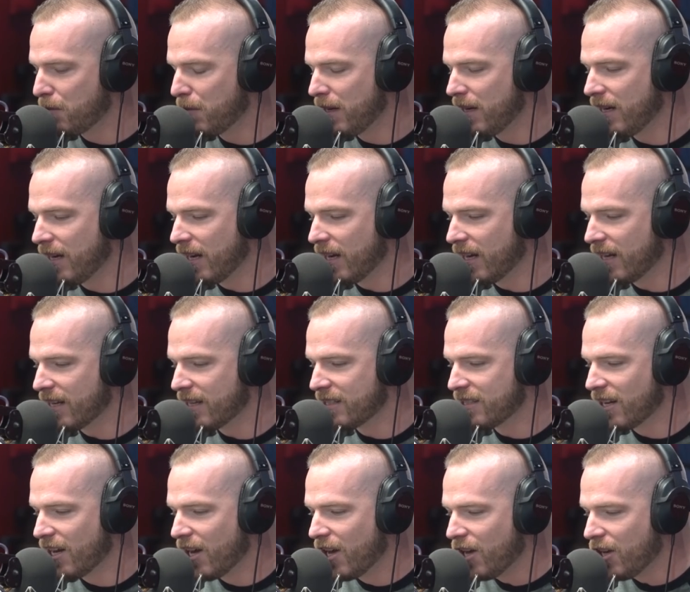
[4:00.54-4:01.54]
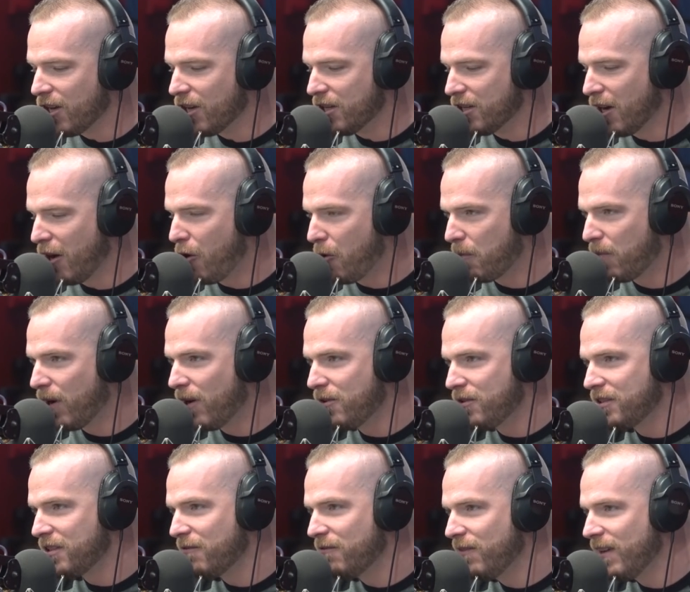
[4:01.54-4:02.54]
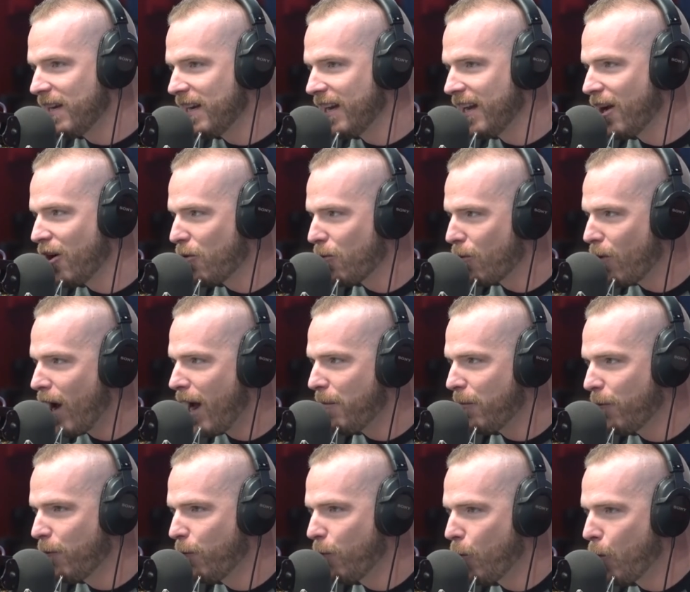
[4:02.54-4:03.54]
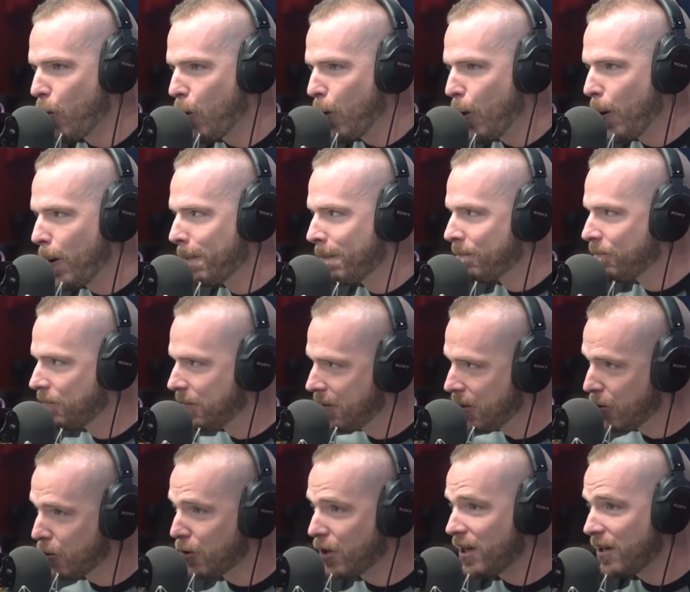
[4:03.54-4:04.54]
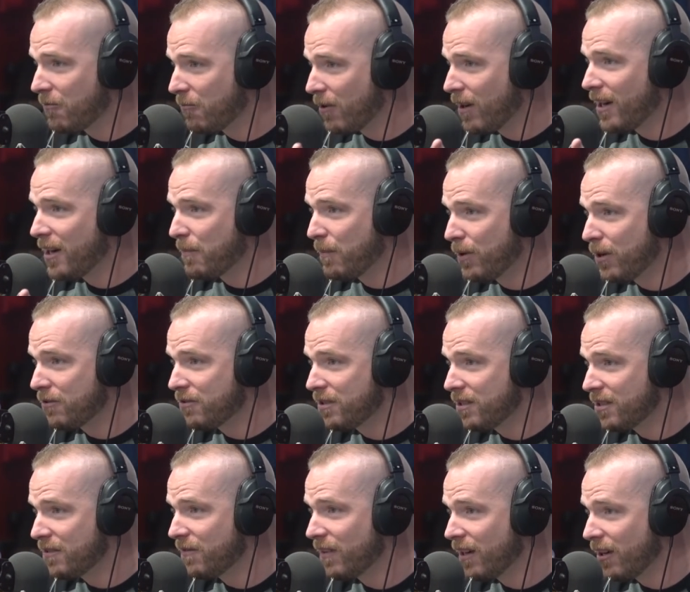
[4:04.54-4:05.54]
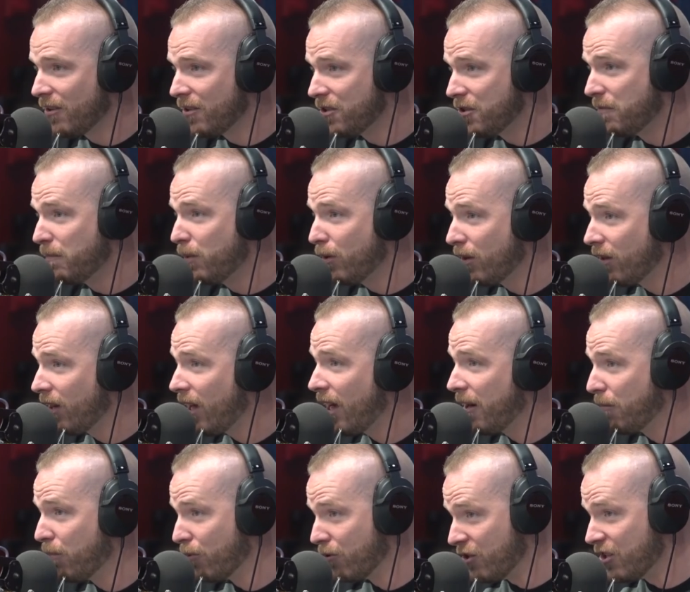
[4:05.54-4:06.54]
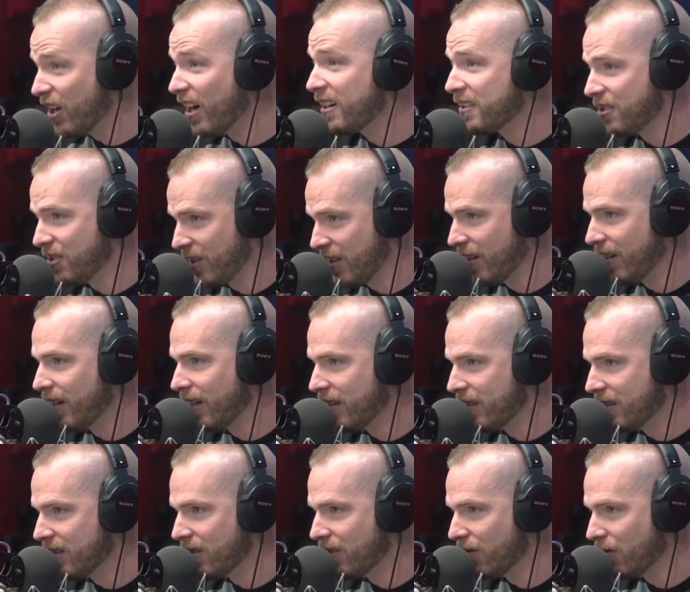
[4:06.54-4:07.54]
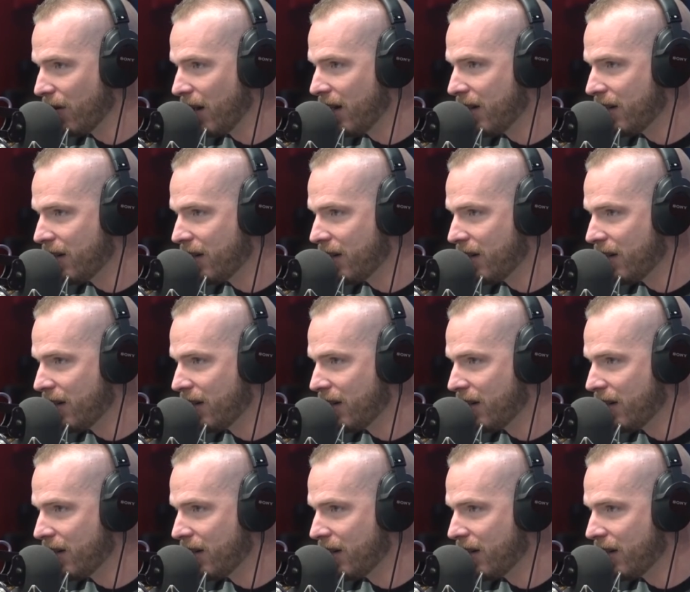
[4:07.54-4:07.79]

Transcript: media is you don't post a video right before you're getting ready to post this video that you put a lot of production into, right?